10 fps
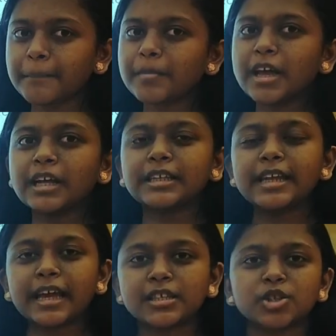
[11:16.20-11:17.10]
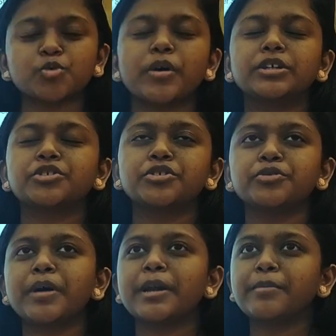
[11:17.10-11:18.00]
The next question you might
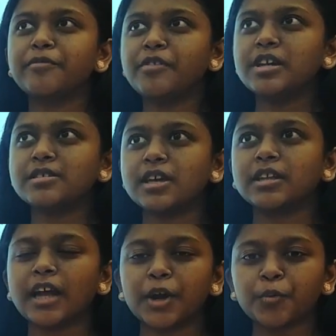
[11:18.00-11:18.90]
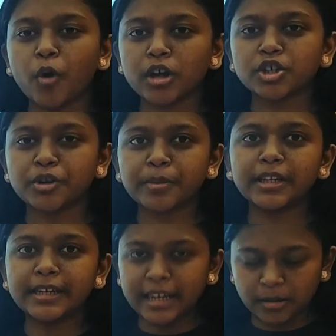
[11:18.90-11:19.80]
be facing, that what should be the
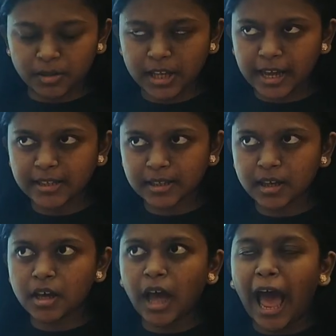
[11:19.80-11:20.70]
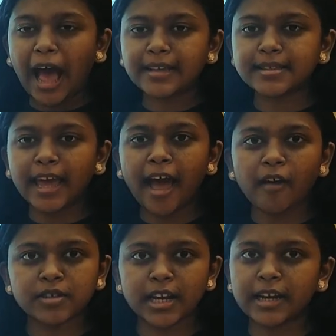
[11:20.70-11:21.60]
team size. As they have
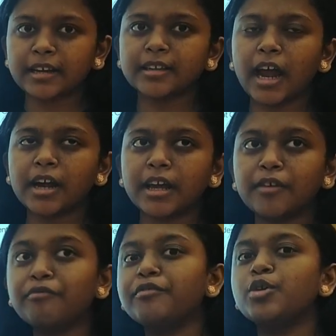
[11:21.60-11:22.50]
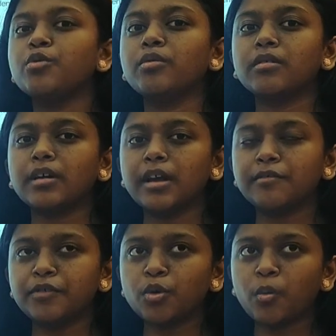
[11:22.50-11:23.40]
stated that if you
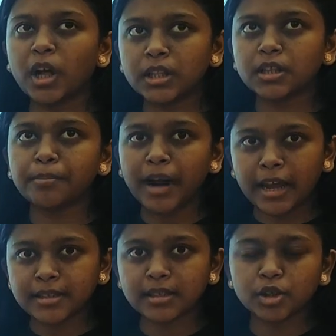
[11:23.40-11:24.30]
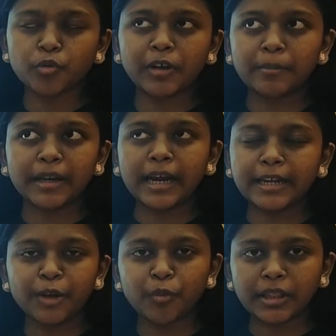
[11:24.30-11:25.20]
won the prize, you will be getting
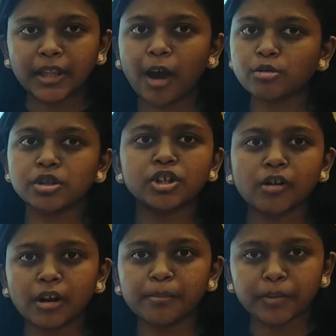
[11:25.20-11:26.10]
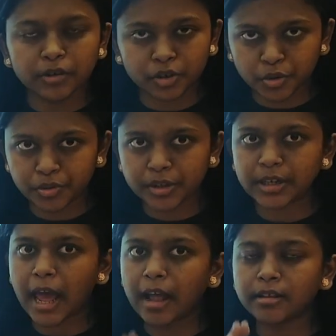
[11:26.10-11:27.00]
$1,000 per student, and
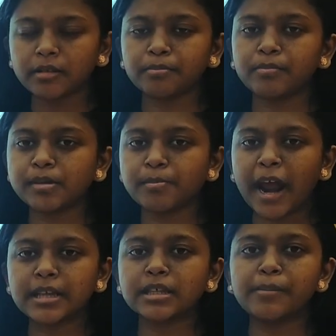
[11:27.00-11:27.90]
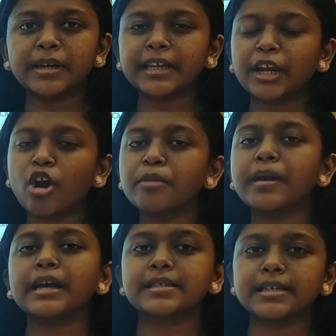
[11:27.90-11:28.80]
the prize limit cannot be
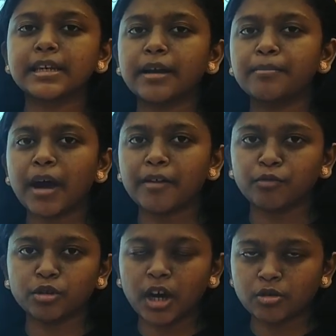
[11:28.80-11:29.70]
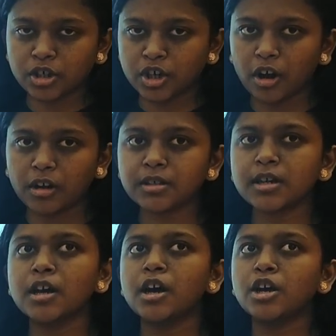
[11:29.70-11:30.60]
exceeded by $4,000.
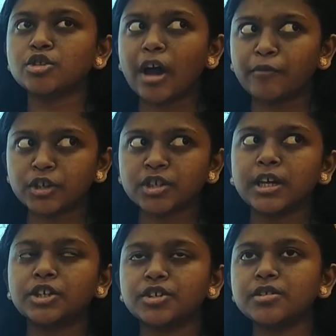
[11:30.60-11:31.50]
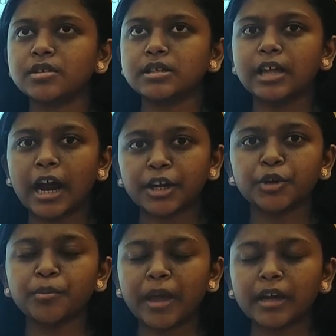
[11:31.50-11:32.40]
So I would suggest that you make
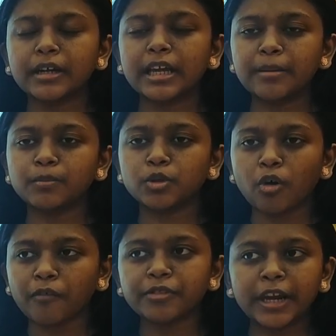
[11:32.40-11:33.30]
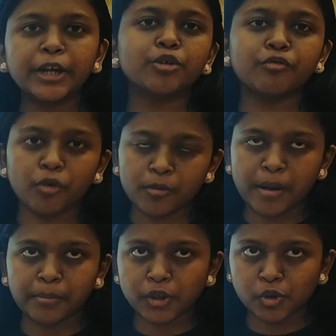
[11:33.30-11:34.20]
a team of 3 to 4 members
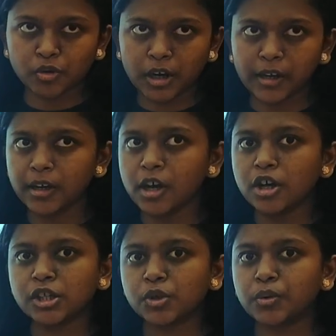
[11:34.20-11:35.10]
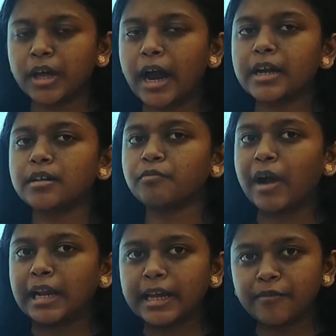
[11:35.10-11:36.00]
only, so that while
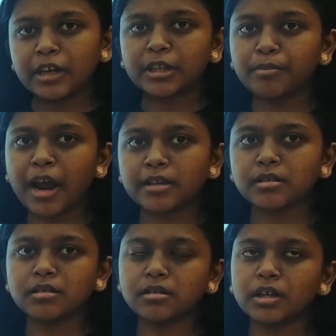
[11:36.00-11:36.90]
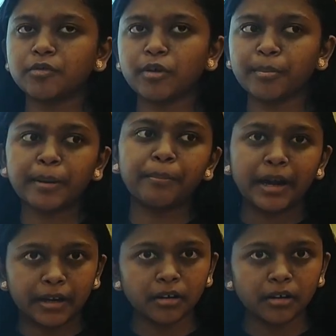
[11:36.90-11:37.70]
giving the prizes it will be better.